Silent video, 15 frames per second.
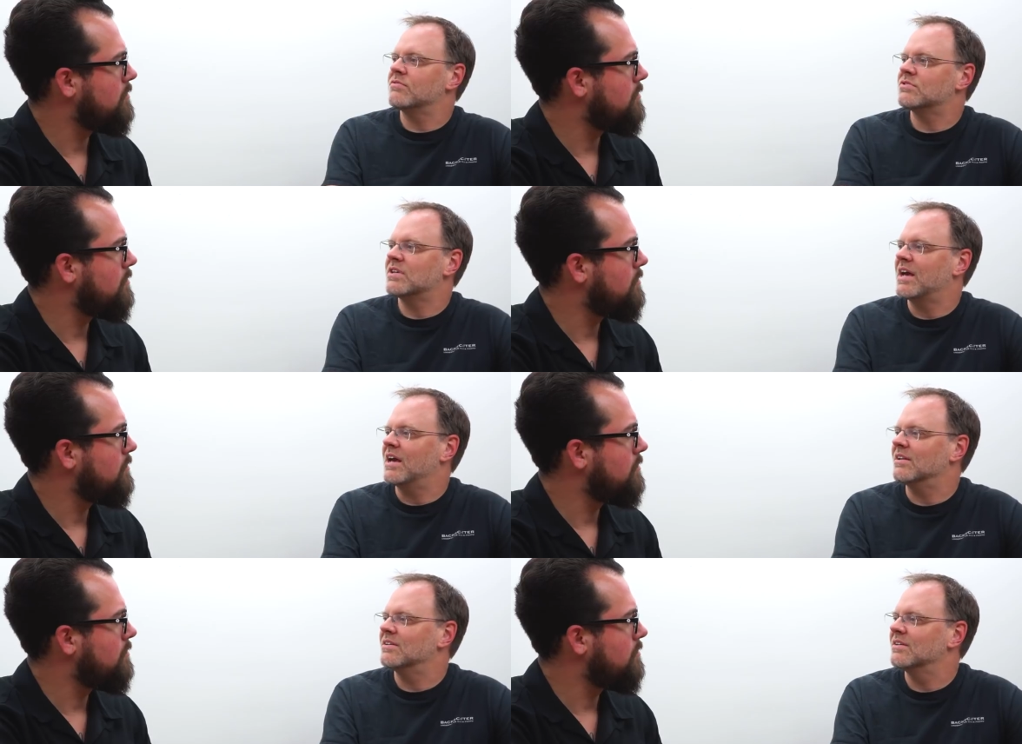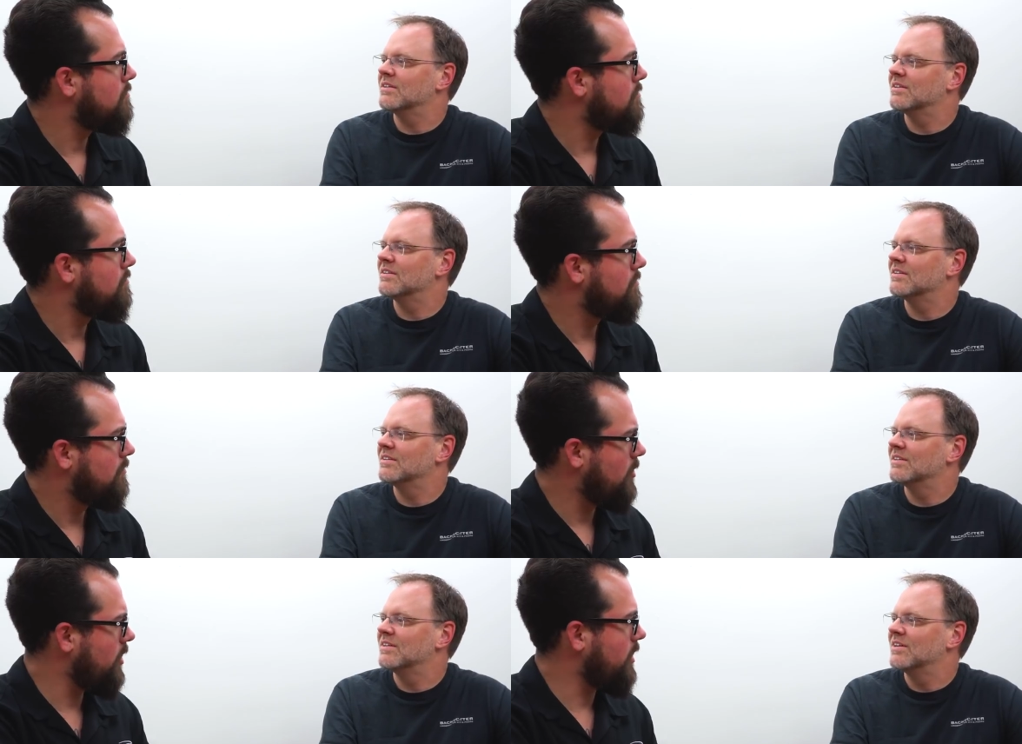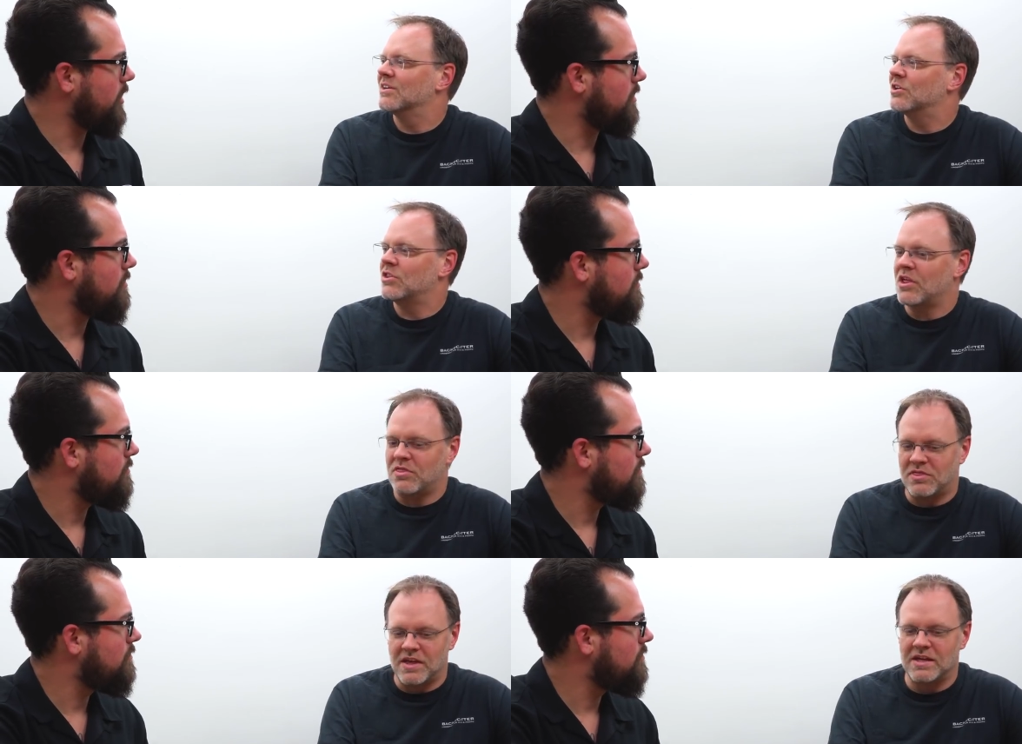Speaker 1: off sand.
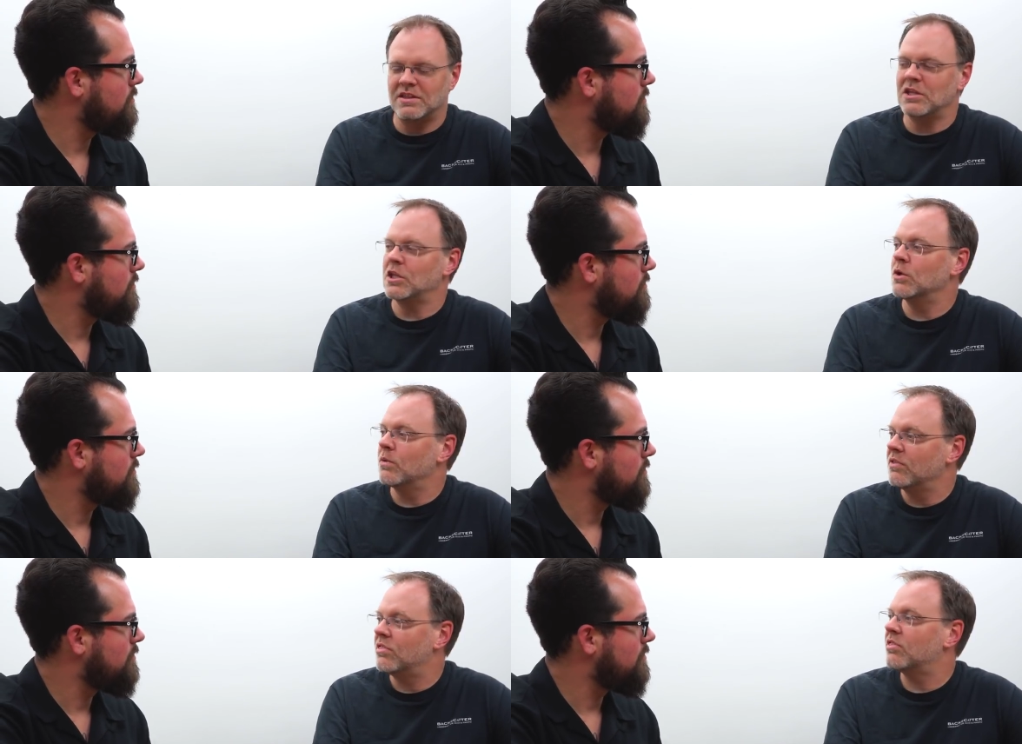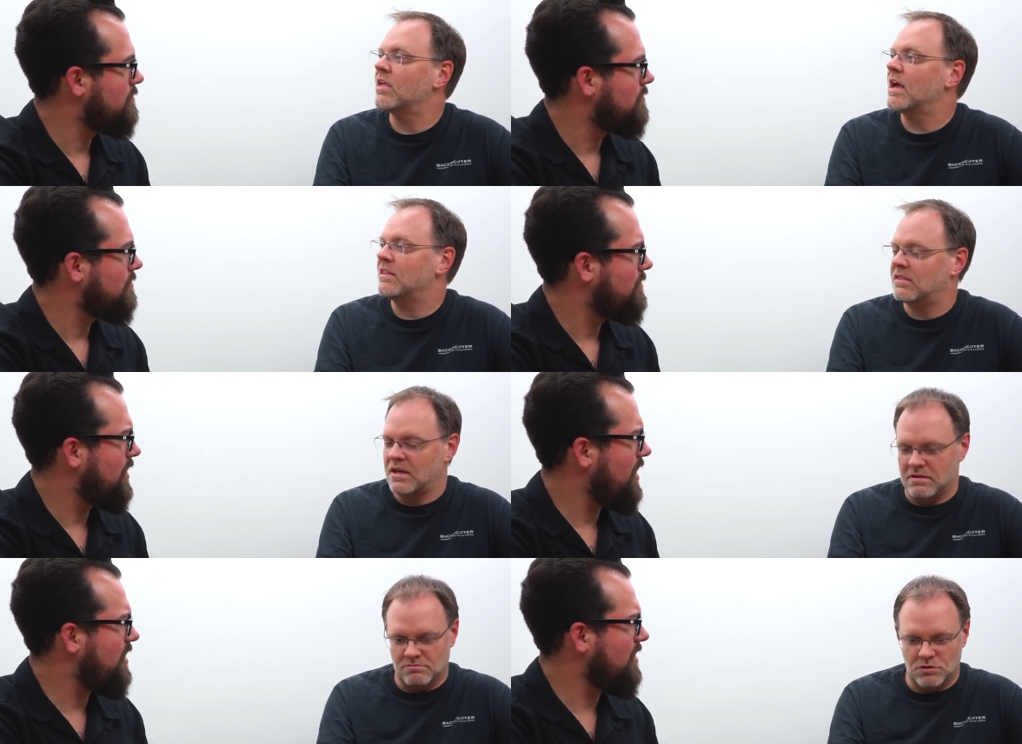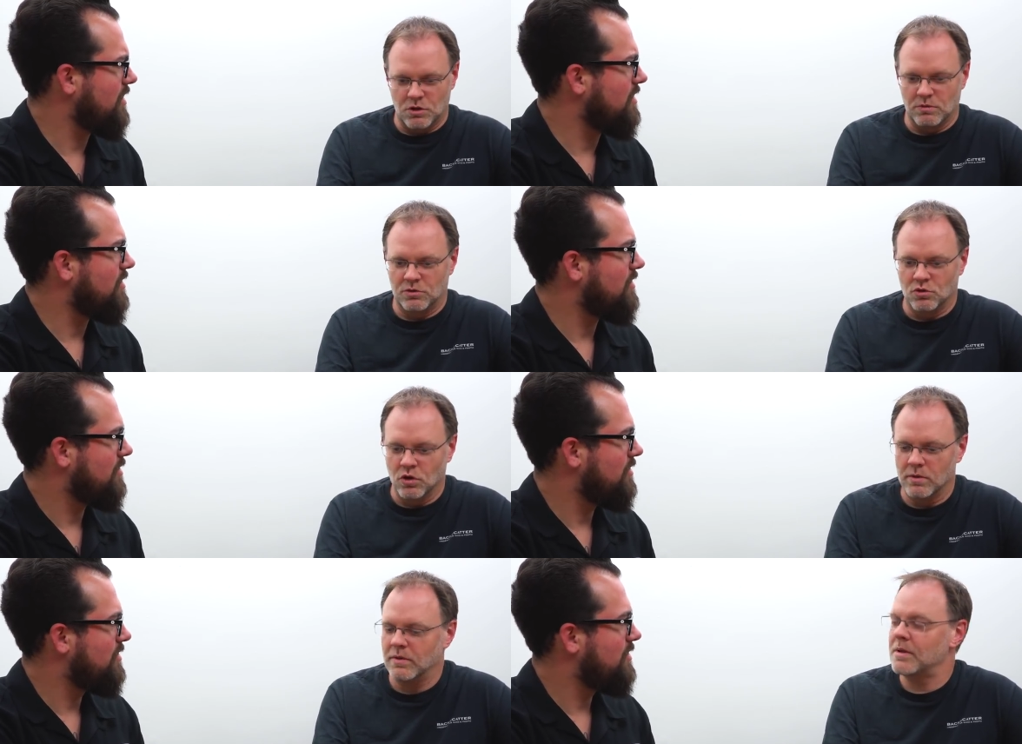Really? The thing that you would say that
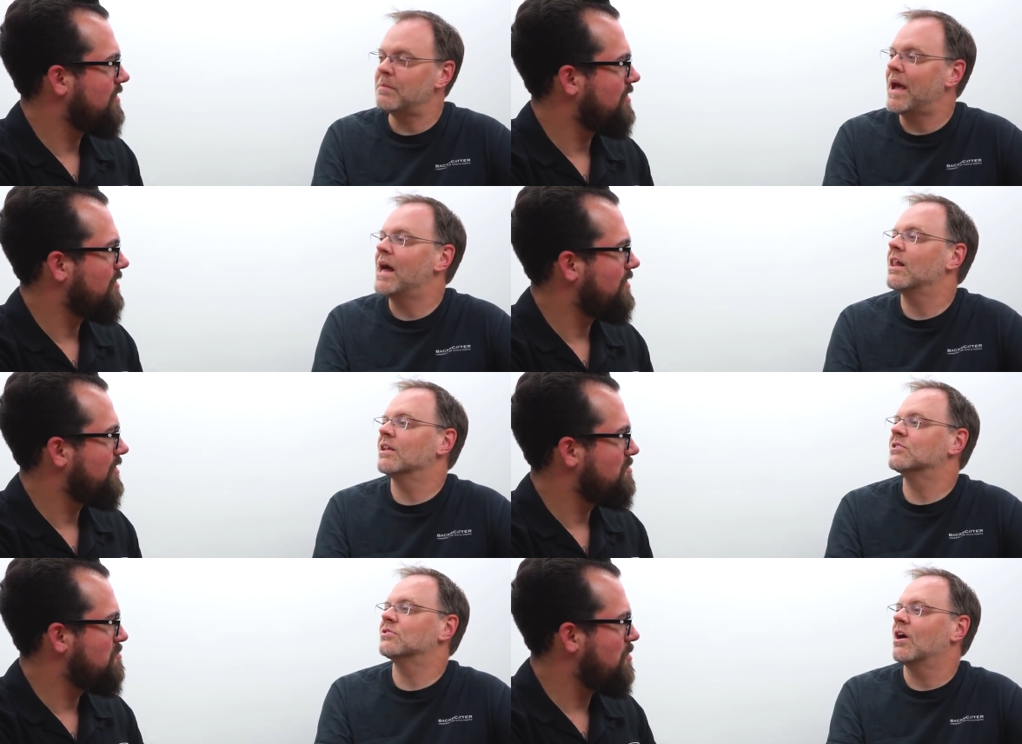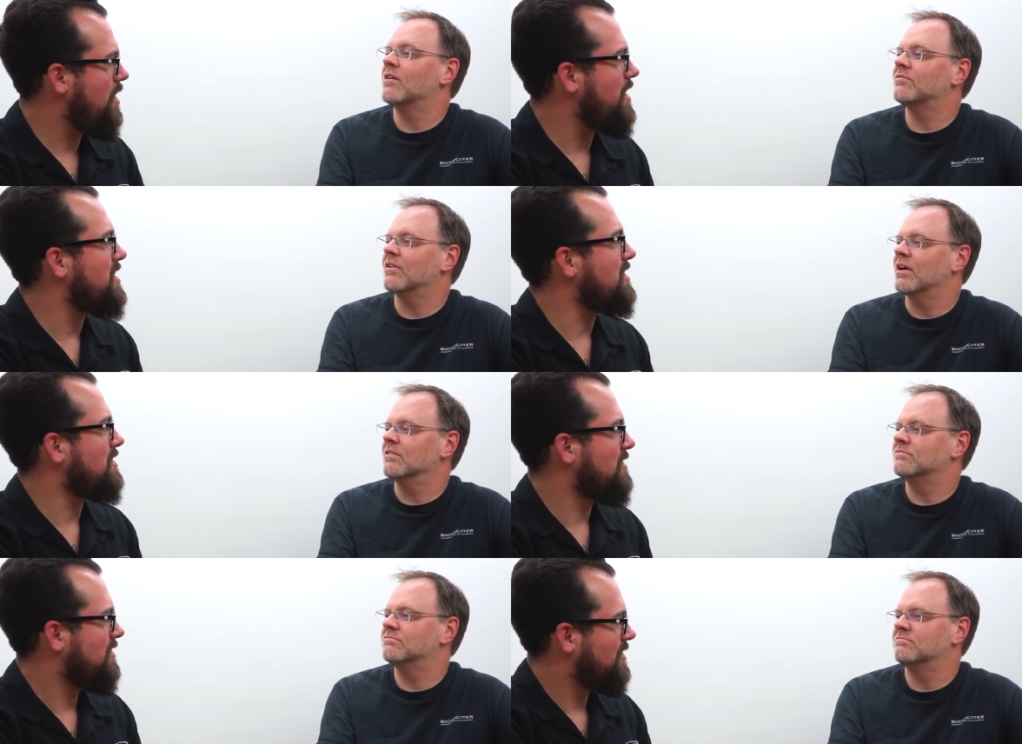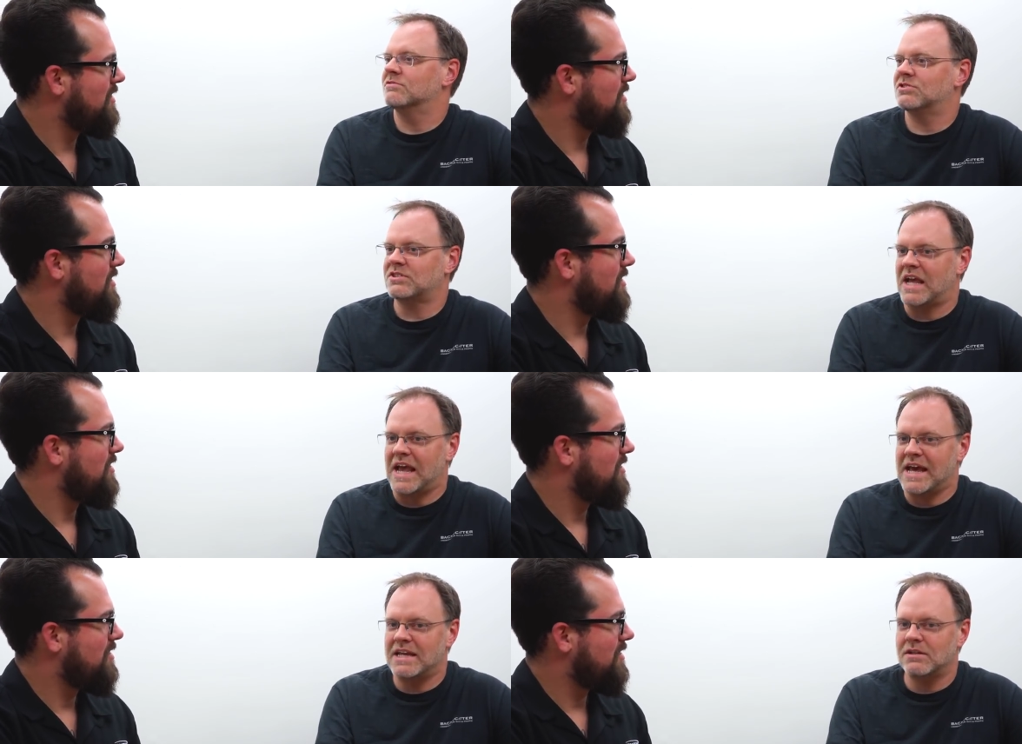yeah. you would normally balance off right.
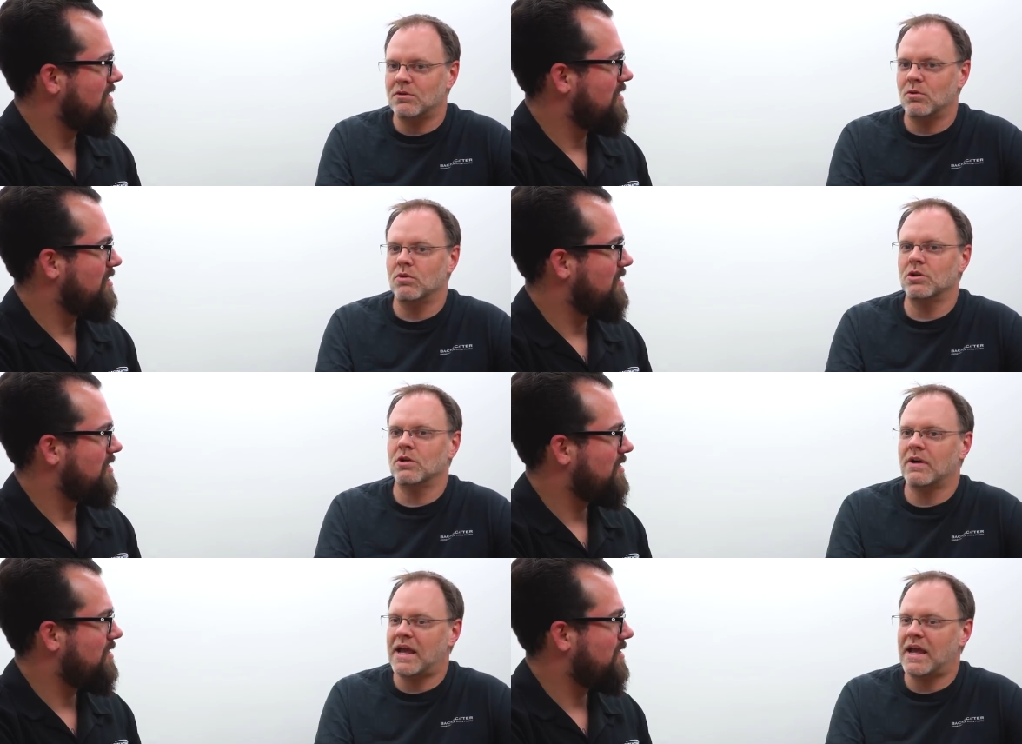of, sand or